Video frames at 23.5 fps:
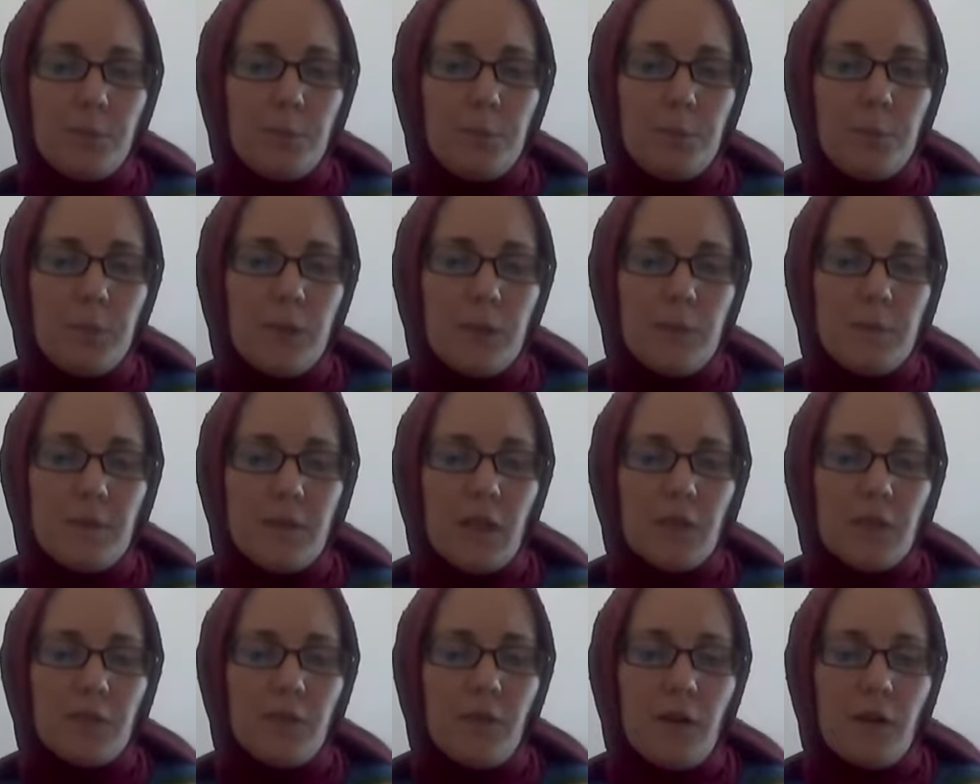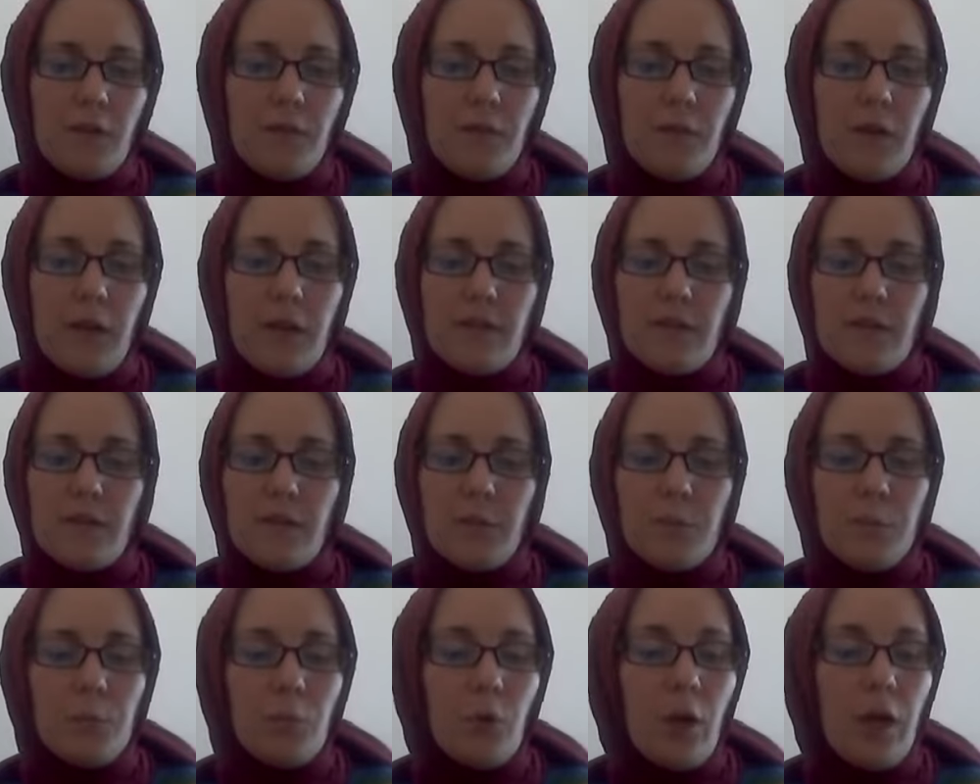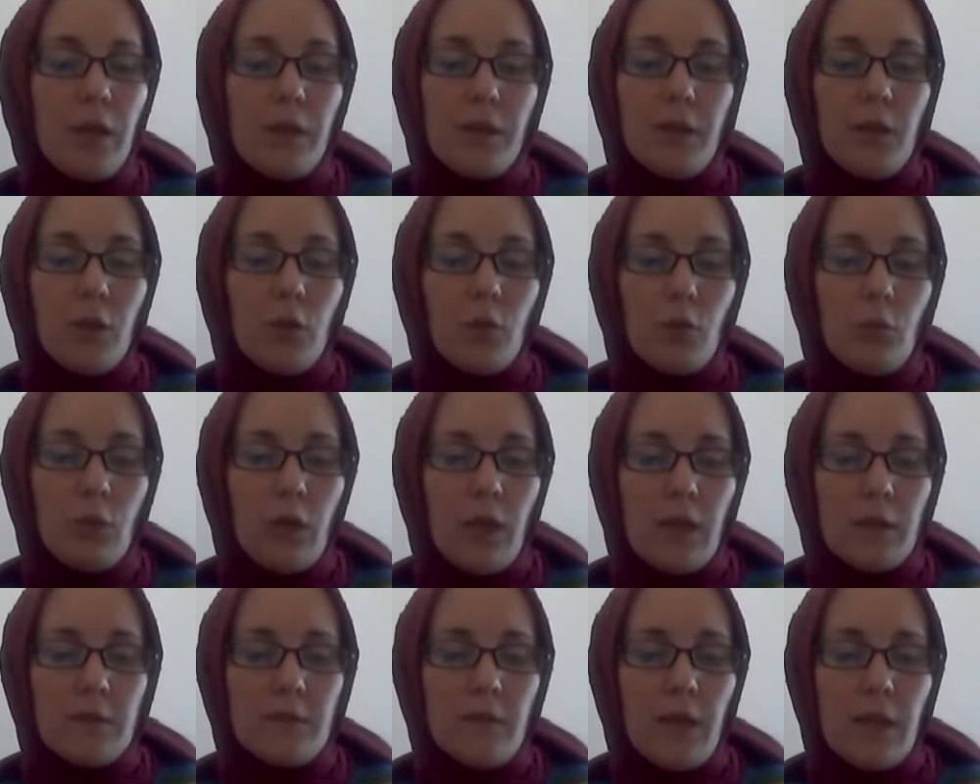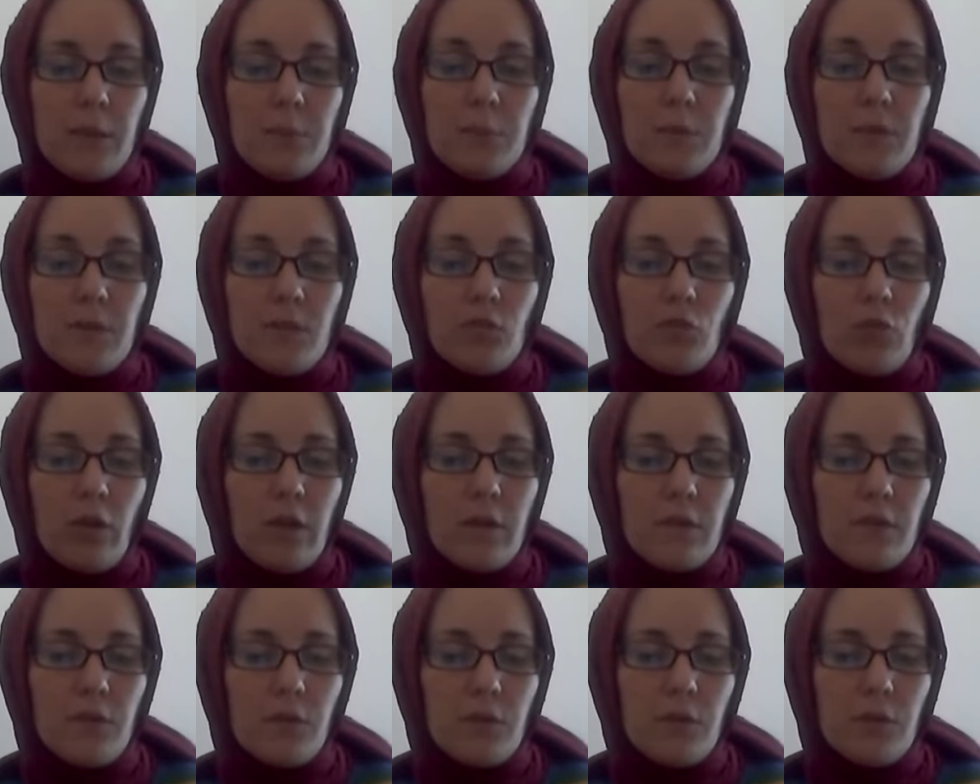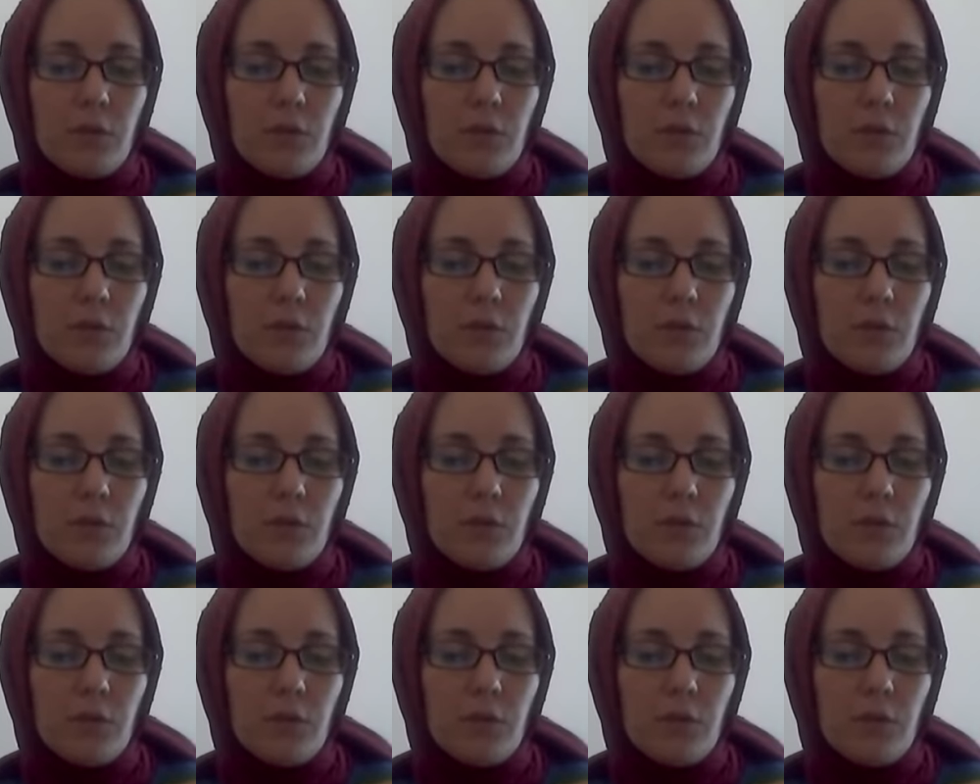Bilim Sanat Vakfı has a brand new administrators,